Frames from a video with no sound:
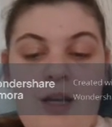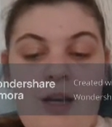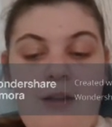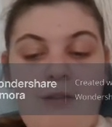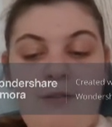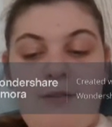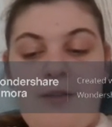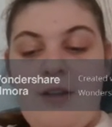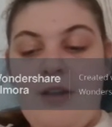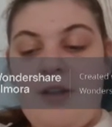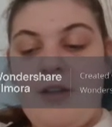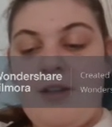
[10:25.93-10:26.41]

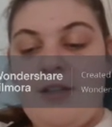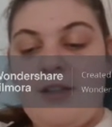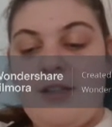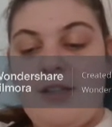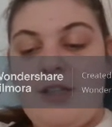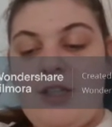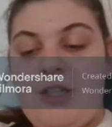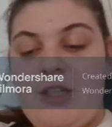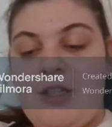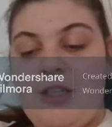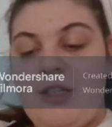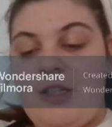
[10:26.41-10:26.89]
any video
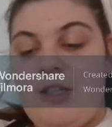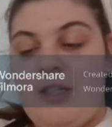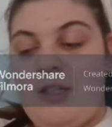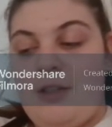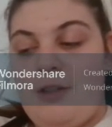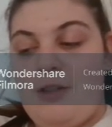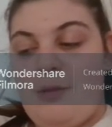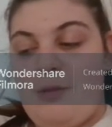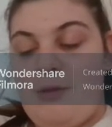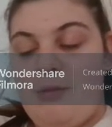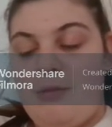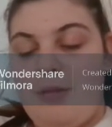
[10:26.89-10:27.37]

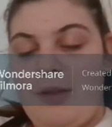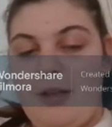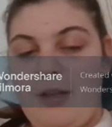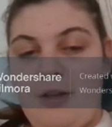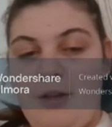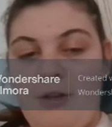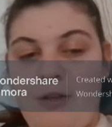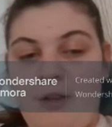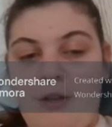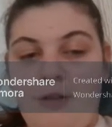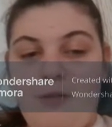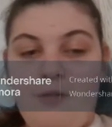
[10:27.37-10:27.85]
suggestions you want me to
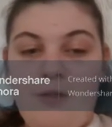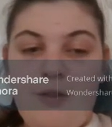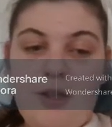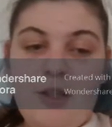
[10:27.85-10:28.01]
do in the